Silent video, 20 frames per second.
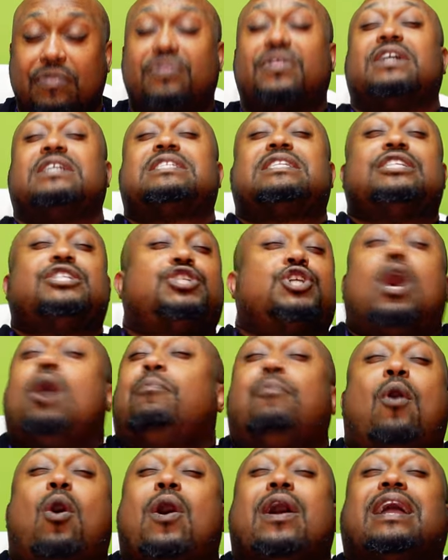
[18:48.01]
This is
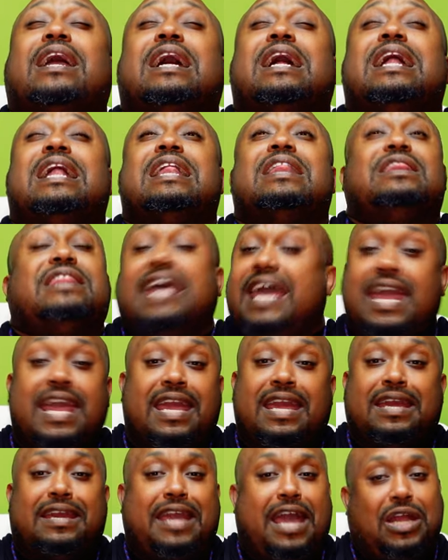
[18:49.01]
your boy, the